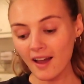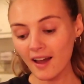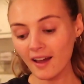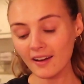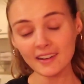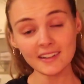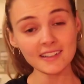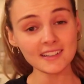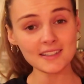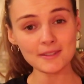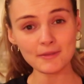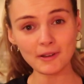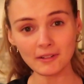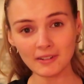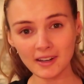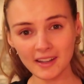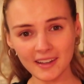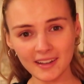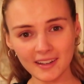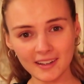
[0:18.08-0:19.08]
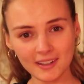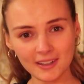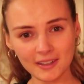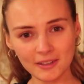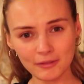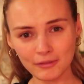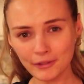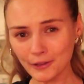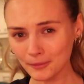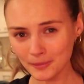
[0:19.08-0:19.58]
And I just felt like
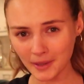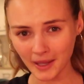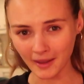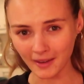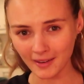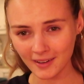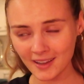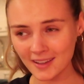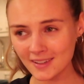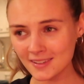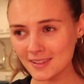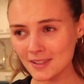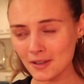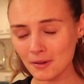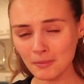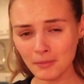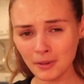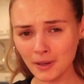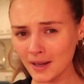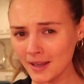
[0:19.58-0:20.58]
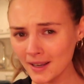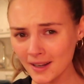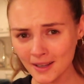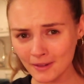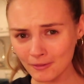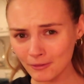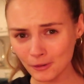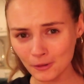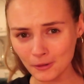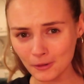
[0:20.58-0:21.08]
filming it. It's completely
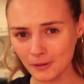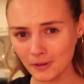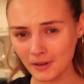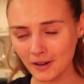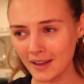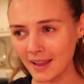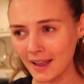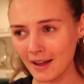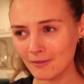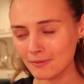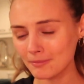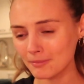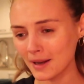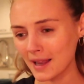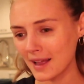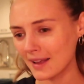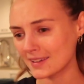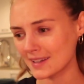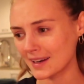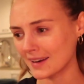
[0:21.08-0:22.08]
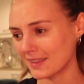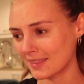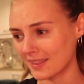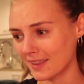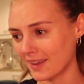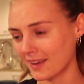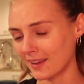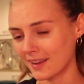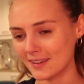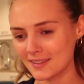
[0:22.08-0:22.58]
raw. I haven't planned
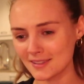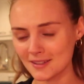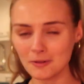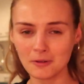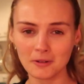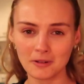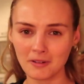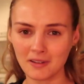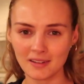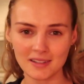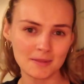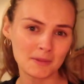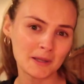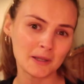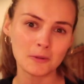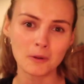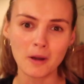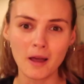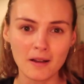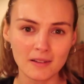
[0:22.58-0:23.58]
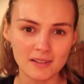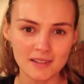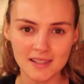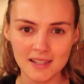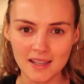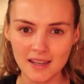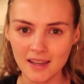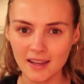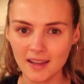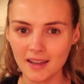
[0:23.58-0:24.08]
anything. It's not going to be all
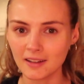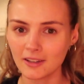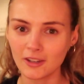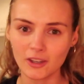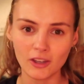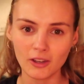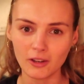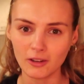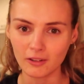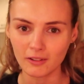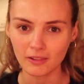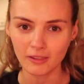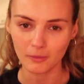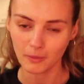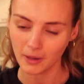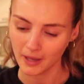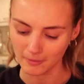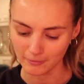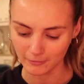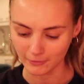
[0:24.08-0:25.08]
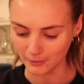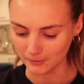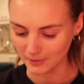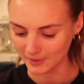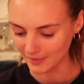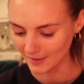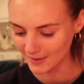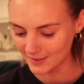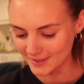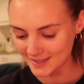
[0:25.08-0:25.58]
artsy and cute the way I'm
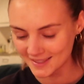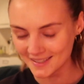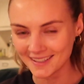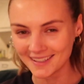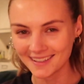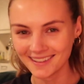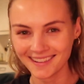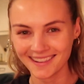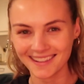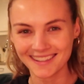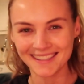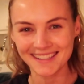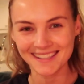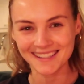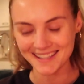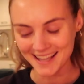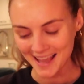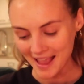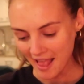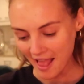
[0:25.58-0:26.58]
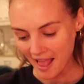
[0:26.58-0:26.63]
filming this. This is